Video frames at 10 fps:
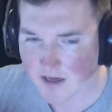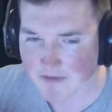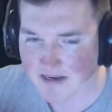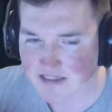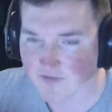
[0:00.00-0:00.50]

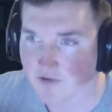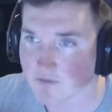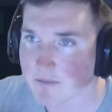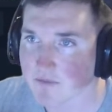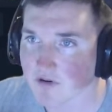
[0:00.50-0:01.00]
Because if you
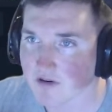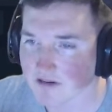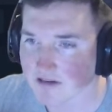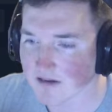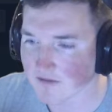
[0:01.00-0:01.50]
remember,
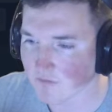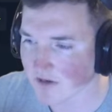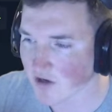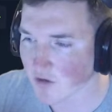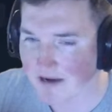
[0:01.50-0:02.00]
we
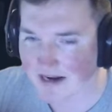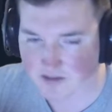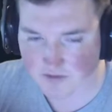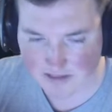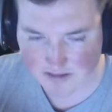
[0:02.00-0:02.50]
can go back
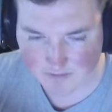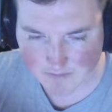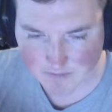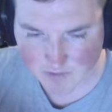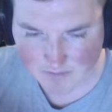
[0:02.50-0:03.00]
to it here. Let me
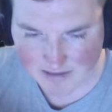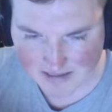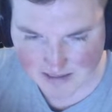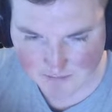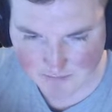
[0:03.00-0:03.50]
pull it back
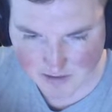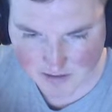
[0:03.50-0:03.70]
up.